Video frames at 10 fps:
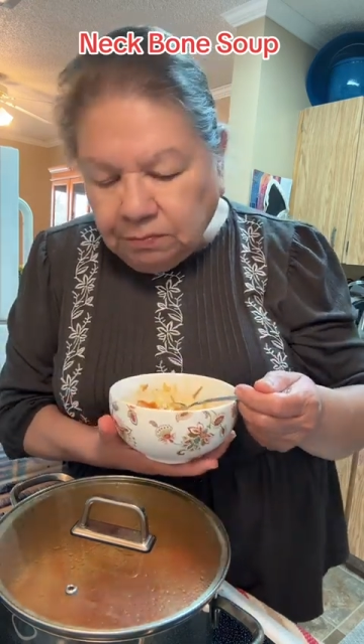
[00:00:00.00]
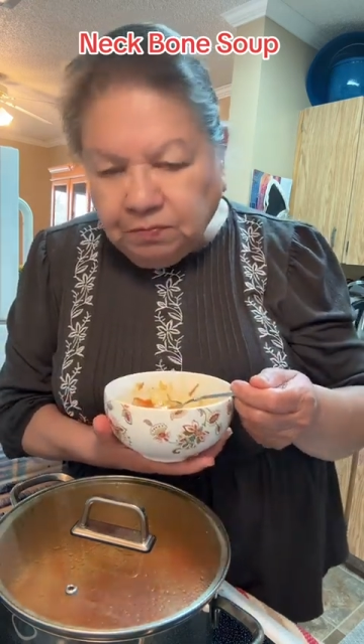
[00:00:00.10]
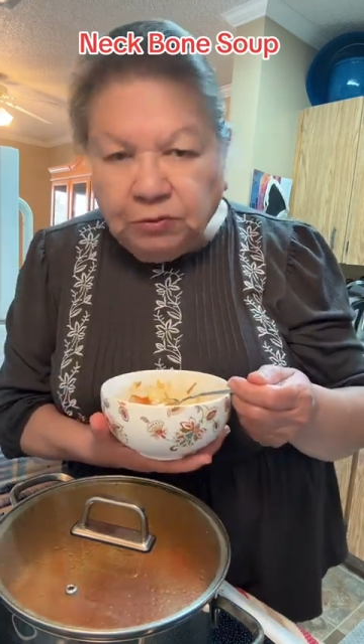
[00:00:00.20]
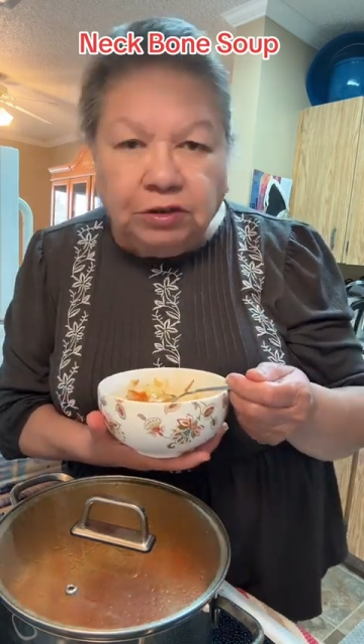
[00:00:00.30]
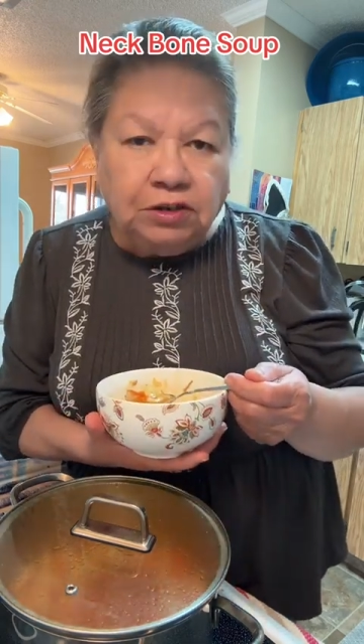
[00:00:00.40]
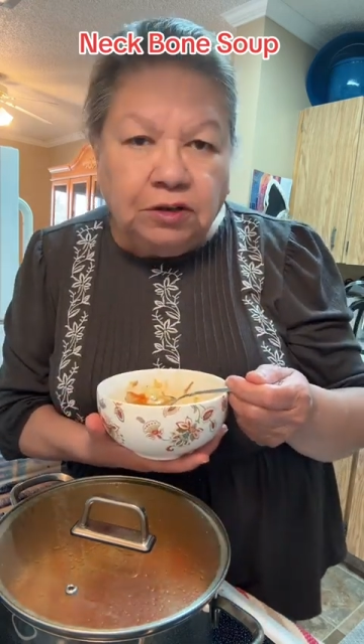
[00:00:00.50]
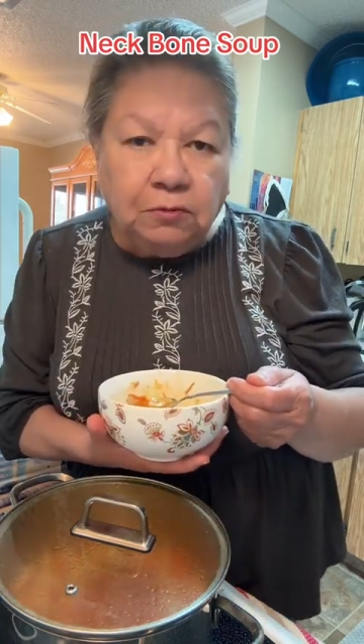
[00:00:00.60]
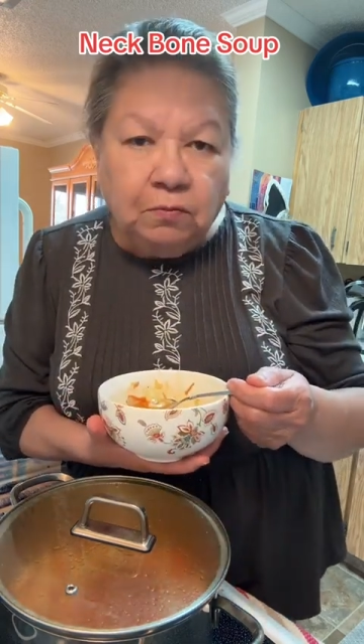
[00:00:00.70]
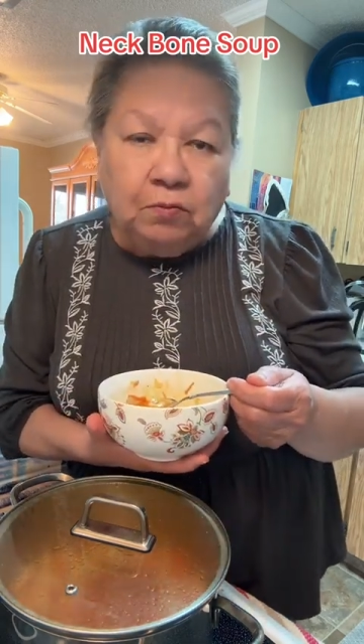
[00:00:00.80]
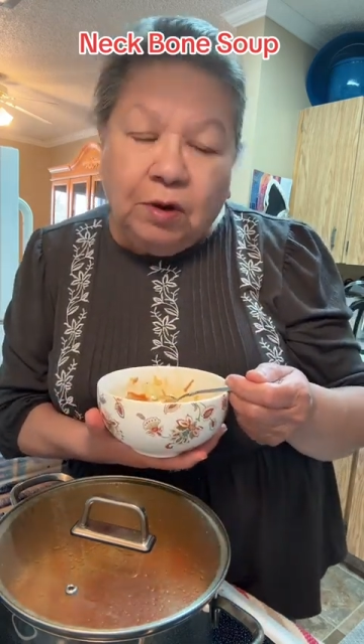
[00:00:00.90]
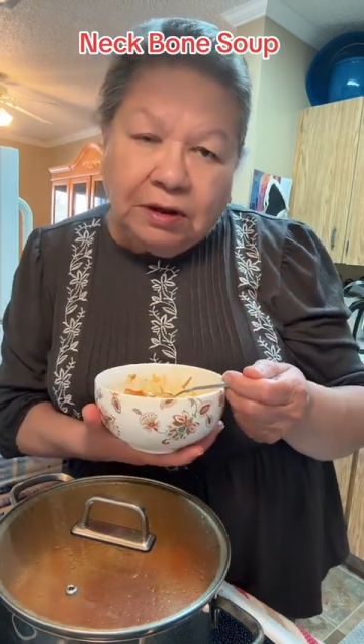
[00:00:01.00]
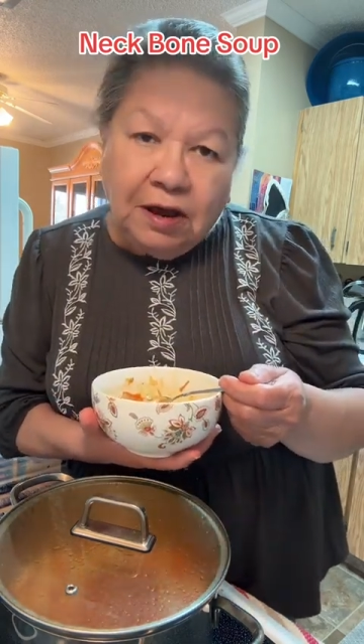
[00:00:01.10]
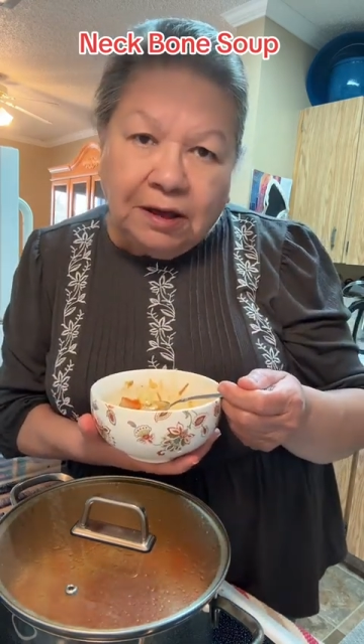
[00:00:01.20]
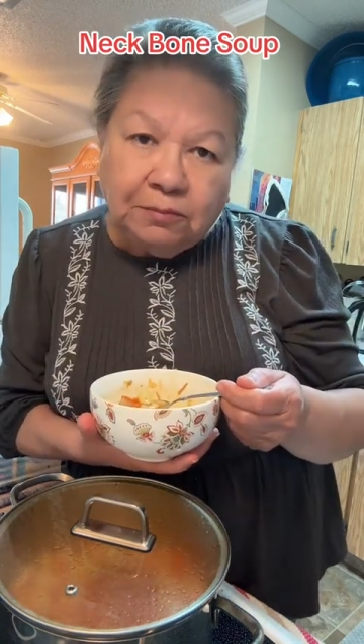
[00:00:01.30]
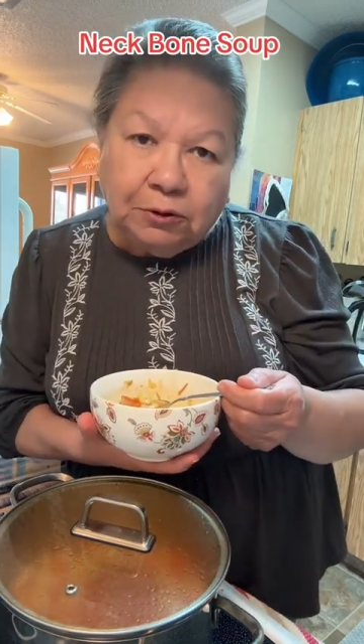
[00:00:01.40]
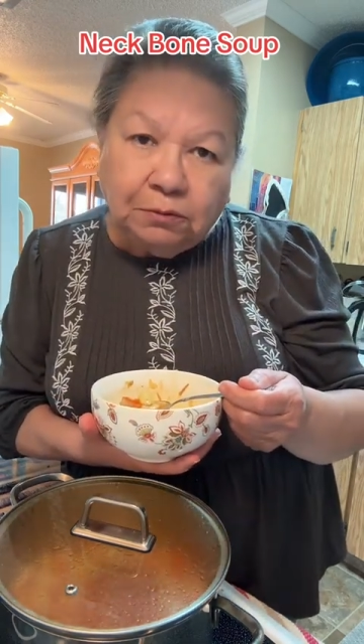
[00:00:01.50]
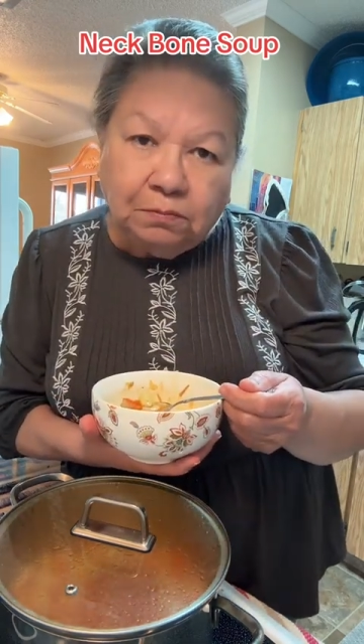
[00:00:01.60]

you see, one neck bone,